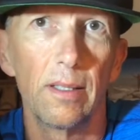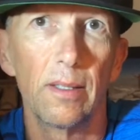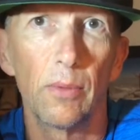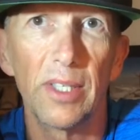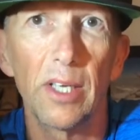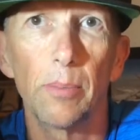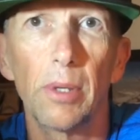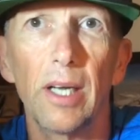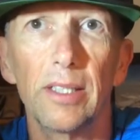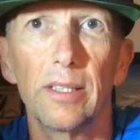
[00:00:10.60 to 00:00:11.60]
the retail
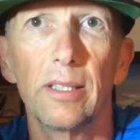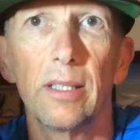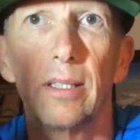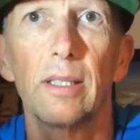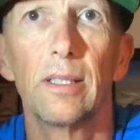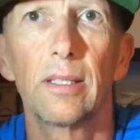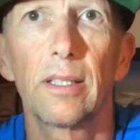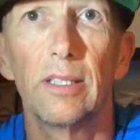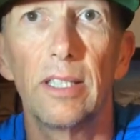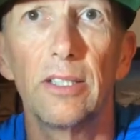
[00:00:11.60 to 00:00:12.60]
price.
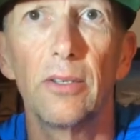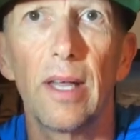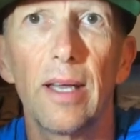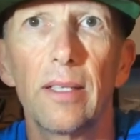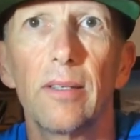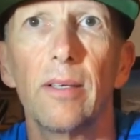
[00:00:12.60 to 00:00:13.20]
Continue that.